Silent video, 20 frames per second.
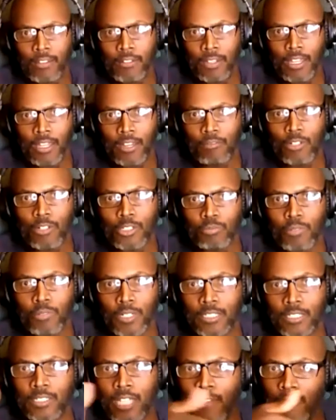that way at
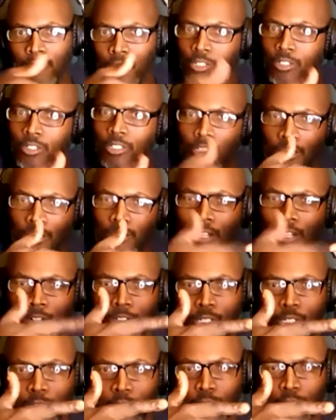one point in time.
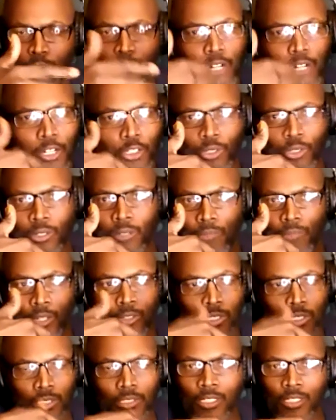You suppress
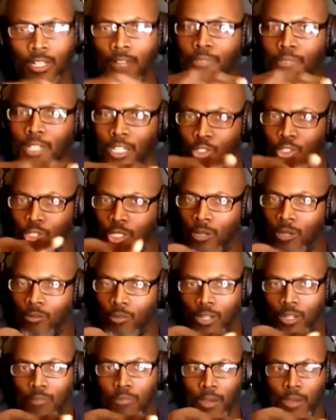your emotions enough
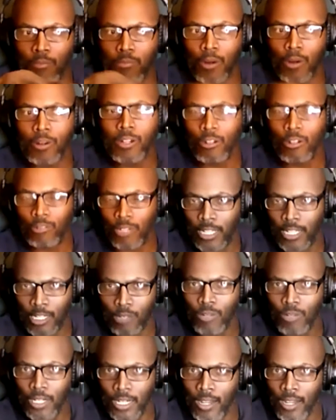because you don't want to be a burden
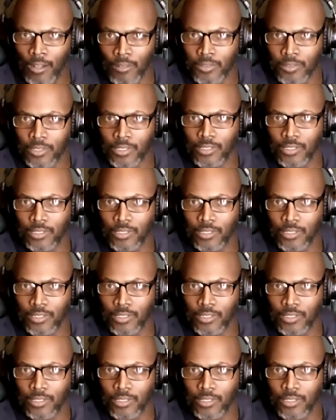on anyone